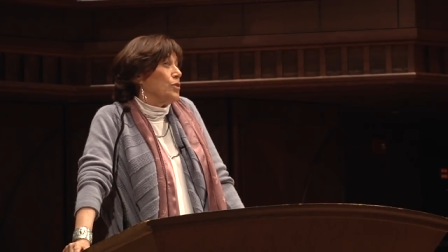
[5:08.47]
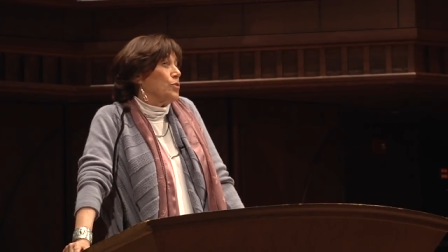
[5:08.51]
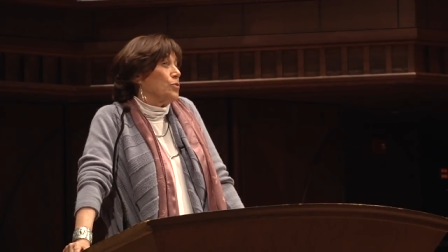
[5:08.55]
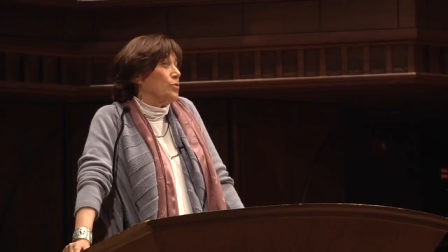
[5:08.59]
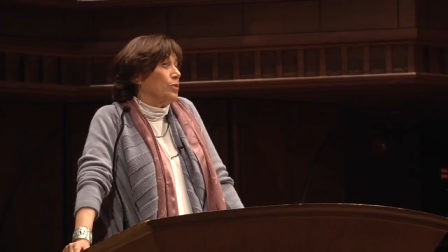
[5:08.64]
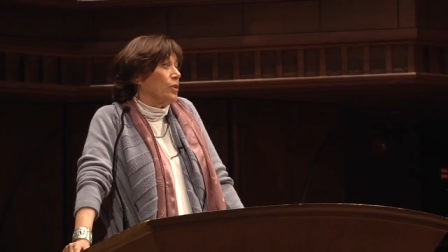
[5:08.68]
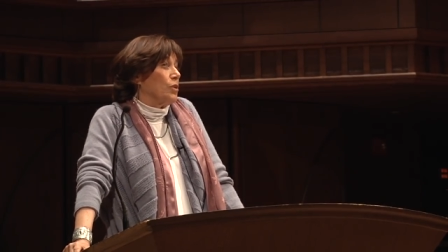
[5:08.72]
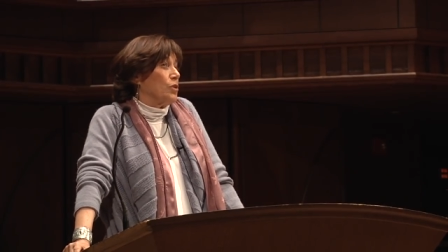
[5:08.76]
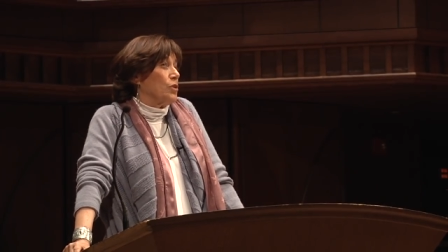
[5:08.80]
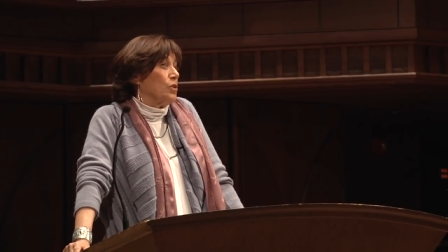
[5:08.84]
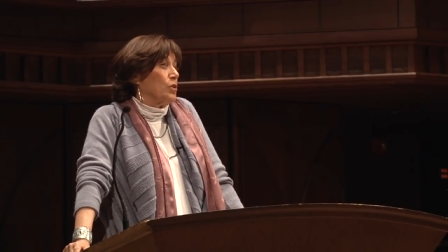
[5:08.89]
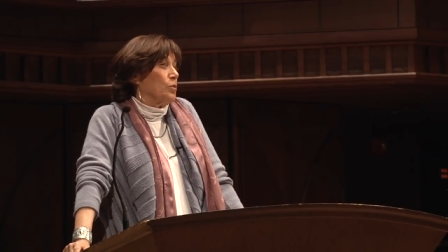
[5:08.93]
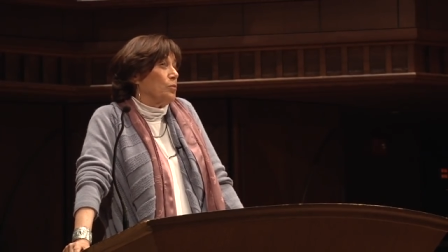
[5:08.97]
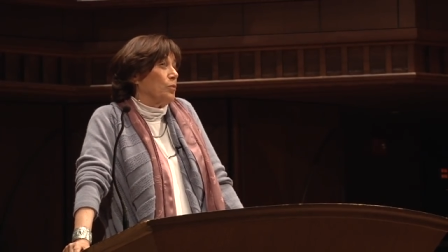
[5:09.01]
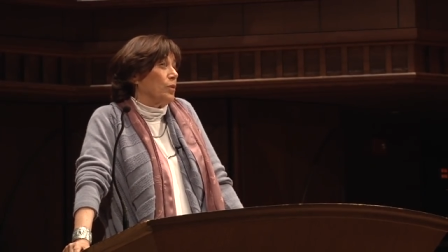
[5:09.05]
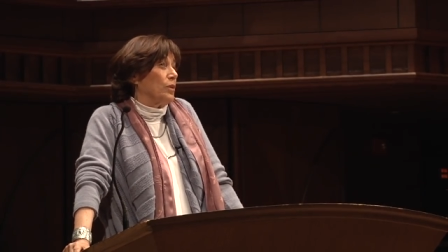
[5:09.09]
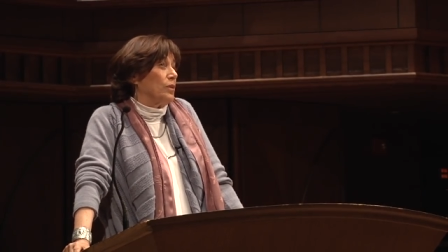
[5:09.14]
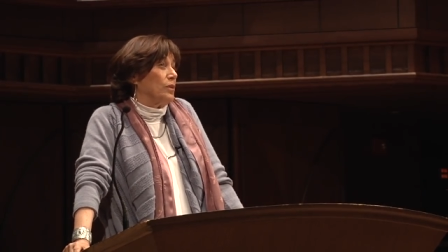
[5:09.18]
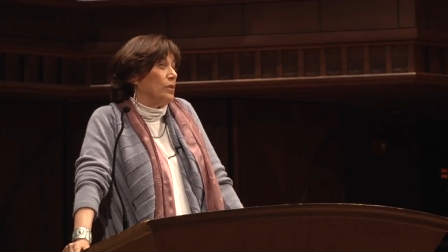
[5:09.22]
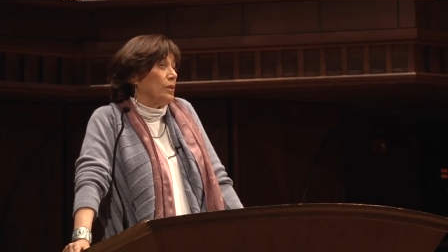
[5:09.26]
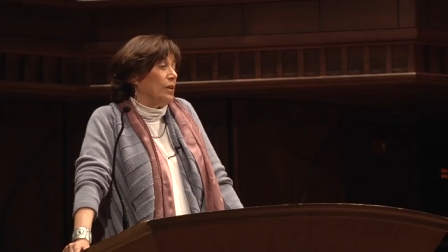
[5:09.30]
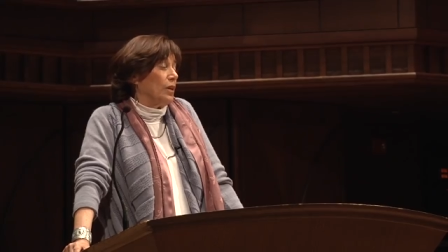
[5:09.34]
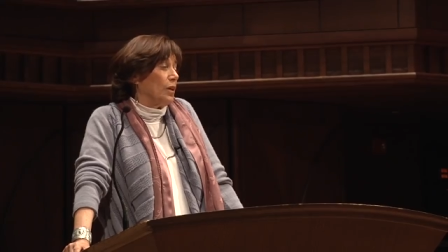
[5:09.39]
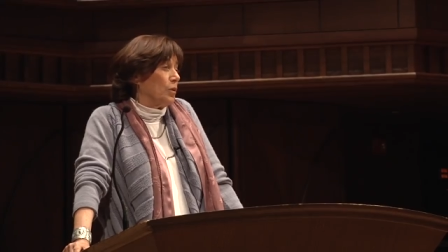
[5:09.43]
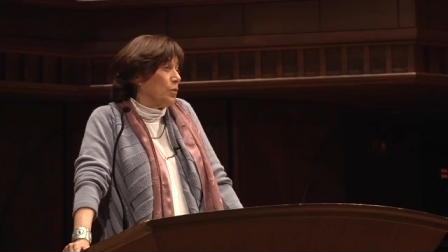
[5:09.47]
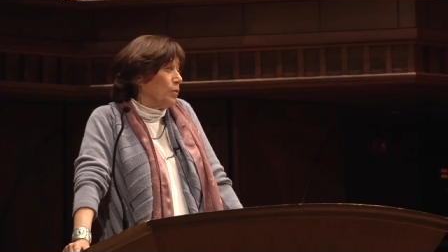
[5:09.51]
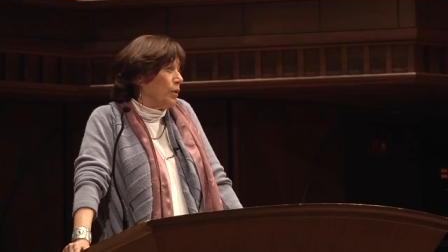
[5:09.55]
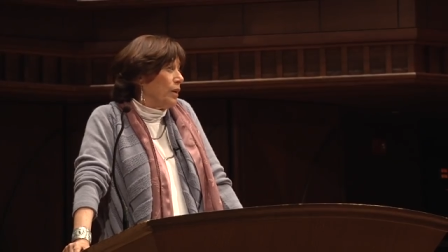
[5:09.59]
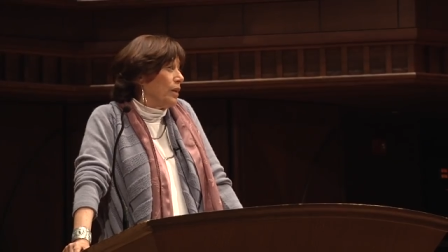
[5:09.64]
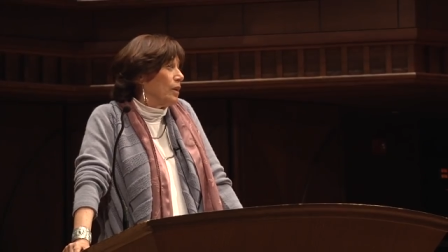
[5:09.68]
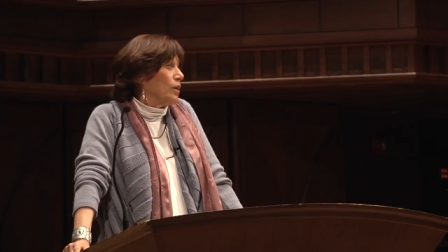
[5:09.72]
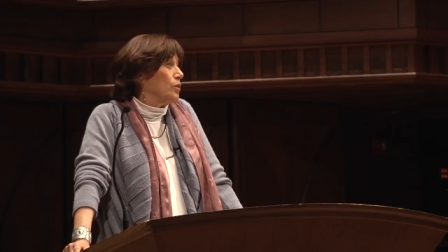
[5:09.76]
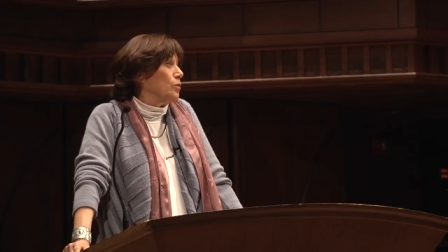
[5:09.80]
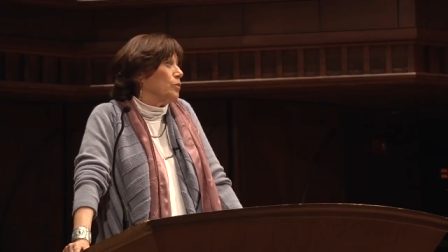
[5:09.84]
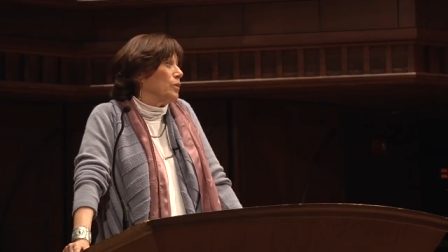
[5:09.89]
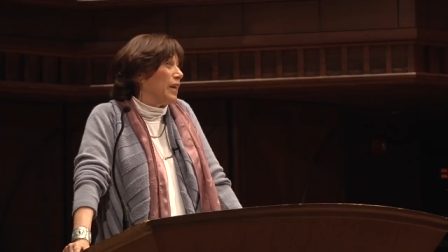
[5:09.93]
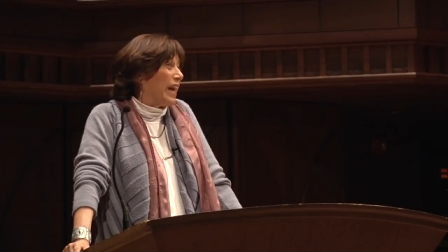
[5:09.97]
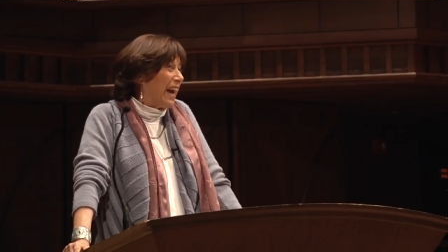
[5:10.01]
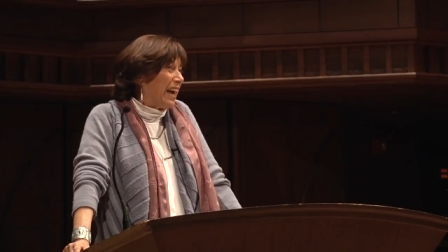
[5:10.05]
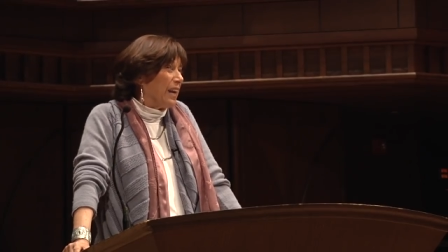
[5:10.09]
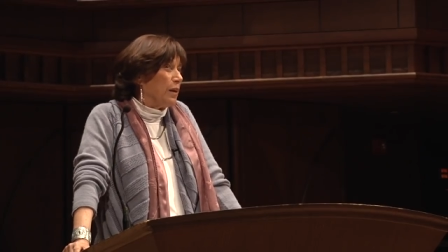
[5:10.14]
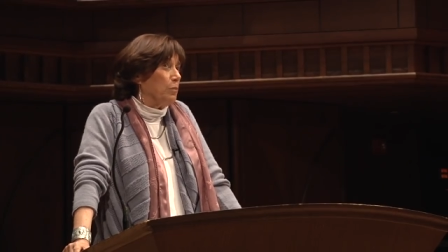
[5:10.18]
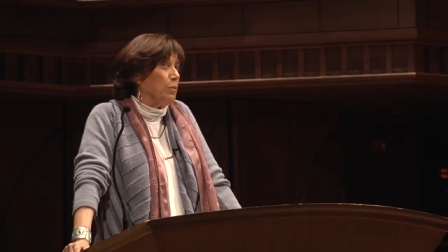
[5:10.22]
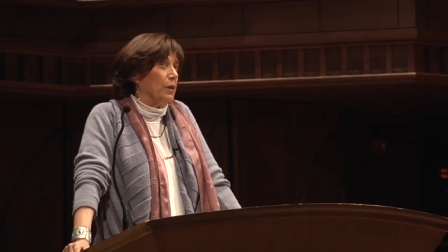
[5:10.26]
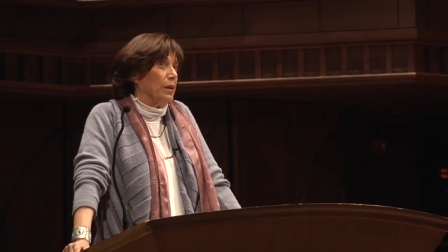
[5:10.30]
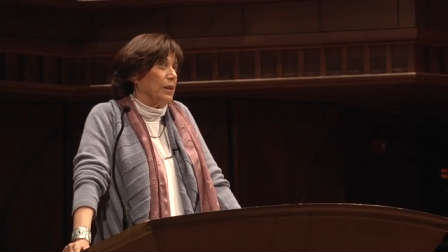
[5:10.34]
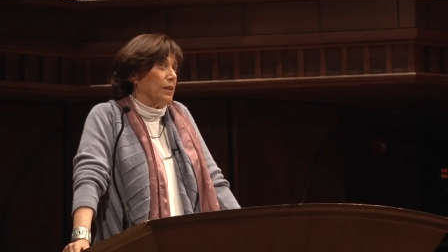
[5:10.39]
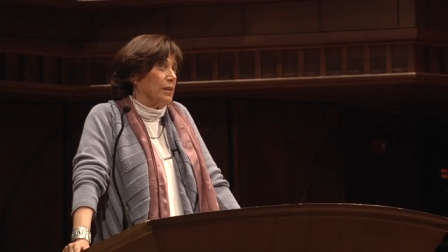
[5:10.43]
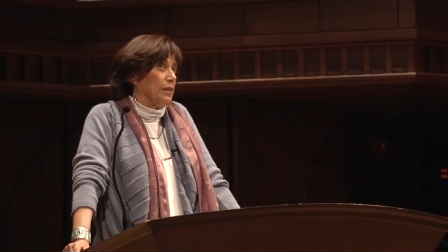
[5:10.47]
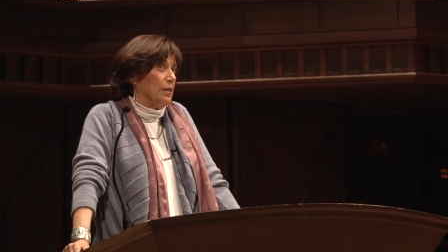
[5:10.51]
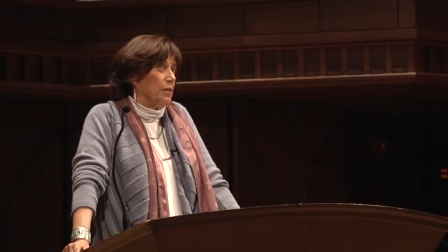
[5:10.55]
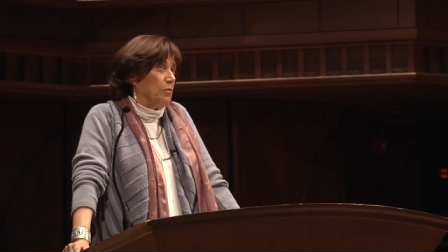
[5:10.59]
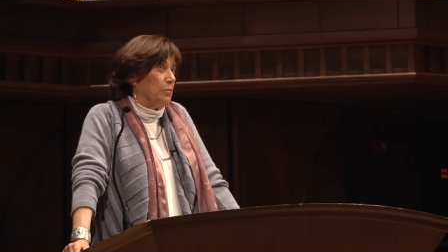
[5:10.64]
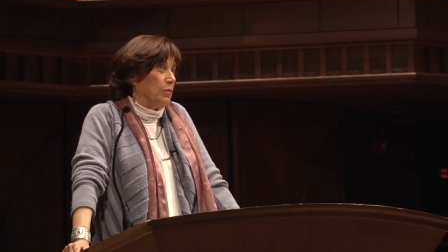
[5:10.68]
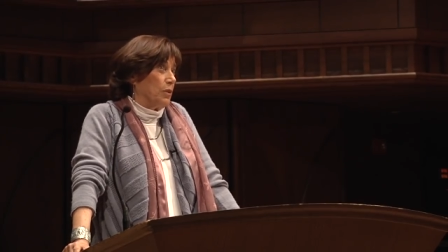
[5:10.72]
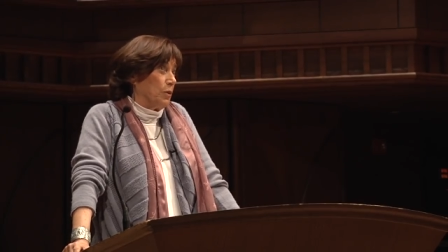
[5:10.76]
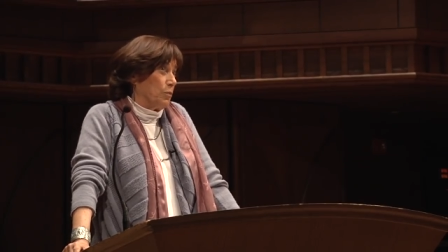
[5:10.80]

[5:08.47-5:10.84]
tradition was equated to cannibalism.